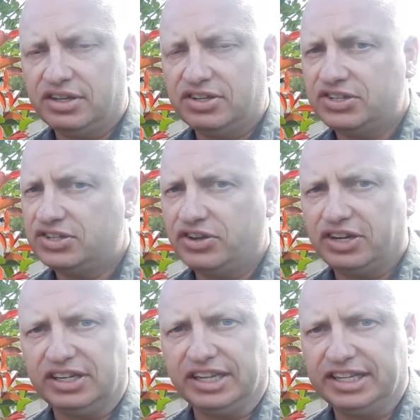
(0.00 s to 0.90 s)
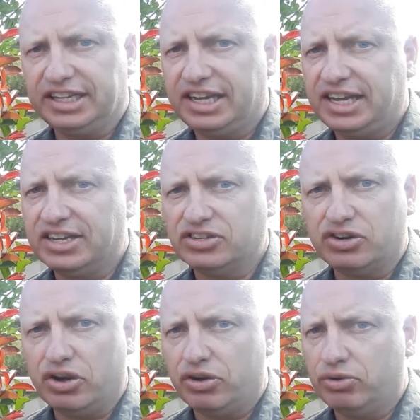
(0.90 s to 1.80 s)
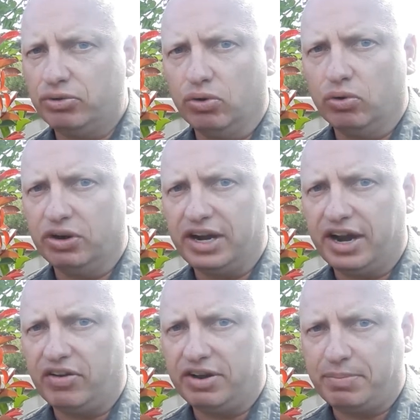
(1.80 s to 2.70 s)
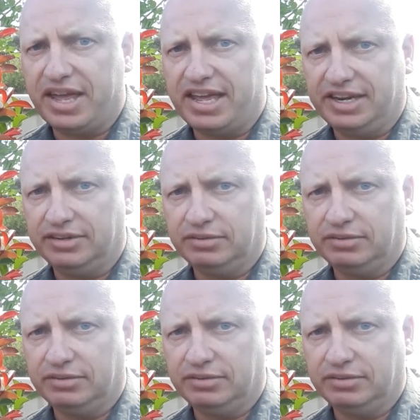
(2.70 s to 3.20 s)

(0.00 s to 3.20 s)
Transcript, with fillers: Certainly, he is no ordinary man.